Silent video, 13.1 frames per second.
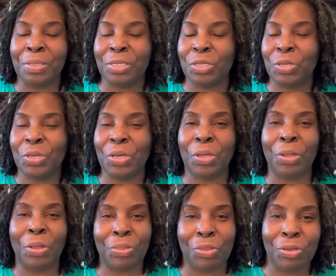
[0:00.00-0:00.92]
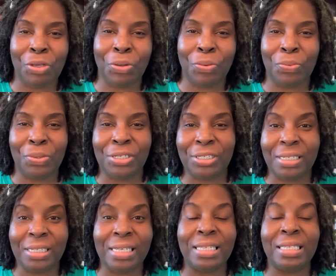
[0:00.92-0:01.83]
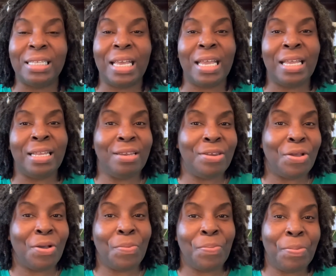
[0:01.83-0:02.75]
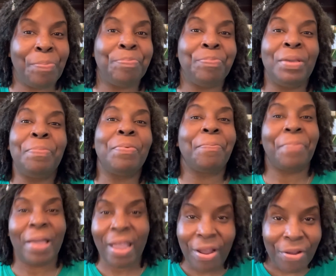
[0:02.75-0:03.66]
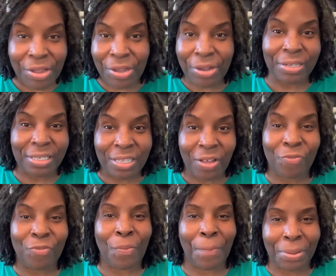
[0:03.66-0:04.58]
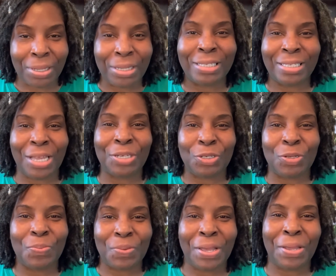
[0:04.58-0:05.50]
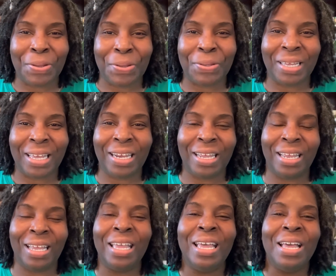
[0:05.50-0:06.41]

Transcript: so you can go through your wish list and you know be preparing yourself for books that you plan on getting